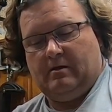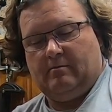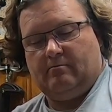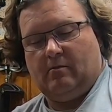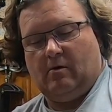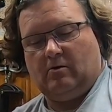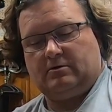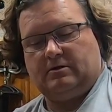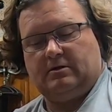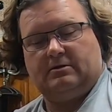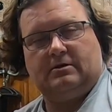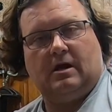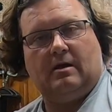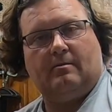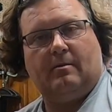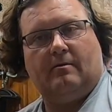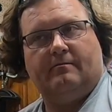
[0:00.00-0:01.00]
Most of the
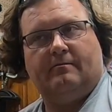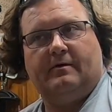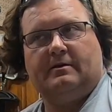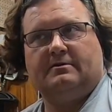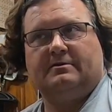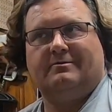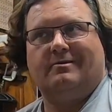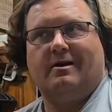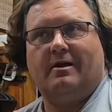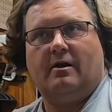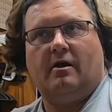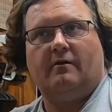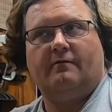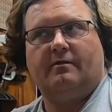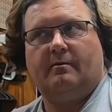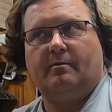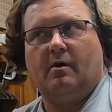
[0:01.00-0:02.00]
time I'm fishing right
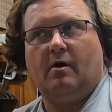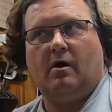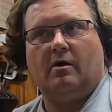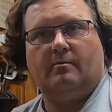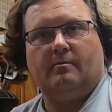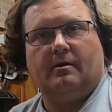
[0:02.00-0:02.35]
off the bottom,